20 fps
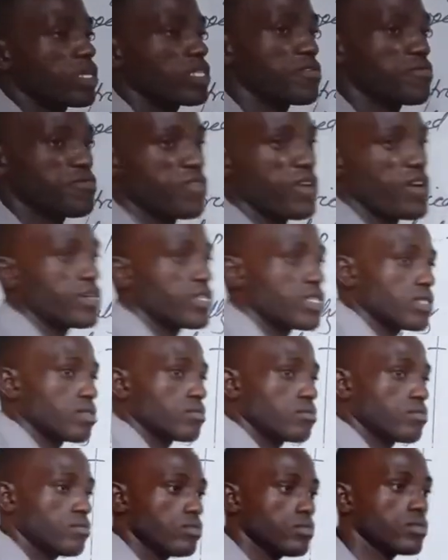is a very
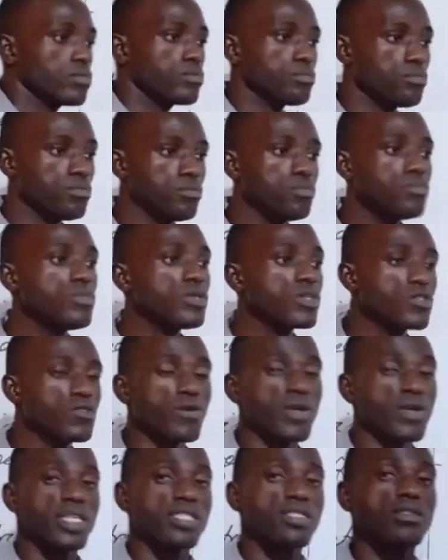
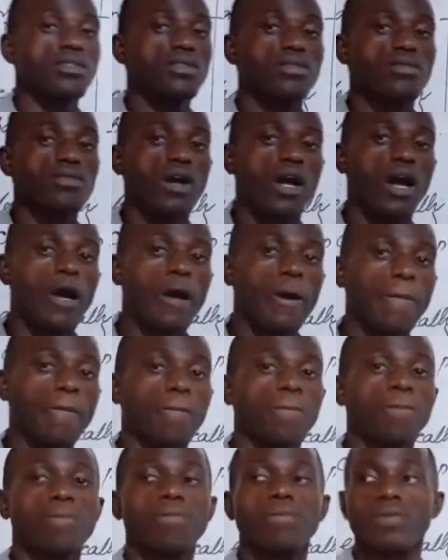great
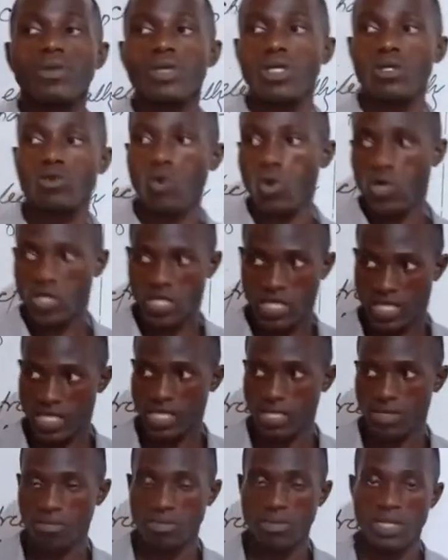
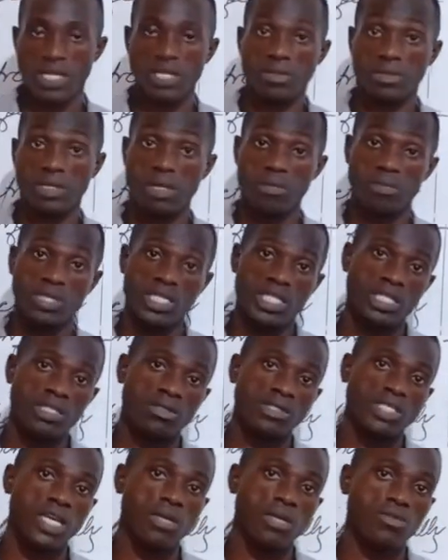quantity, in
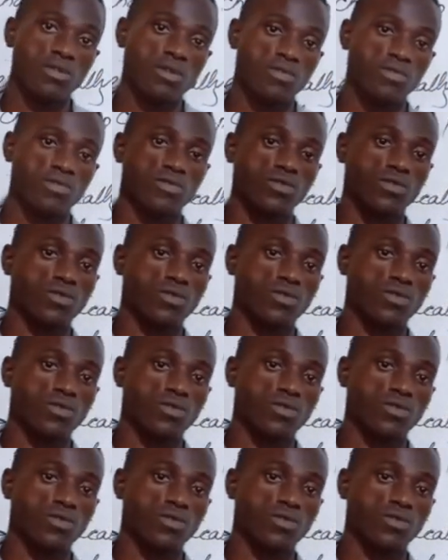terms of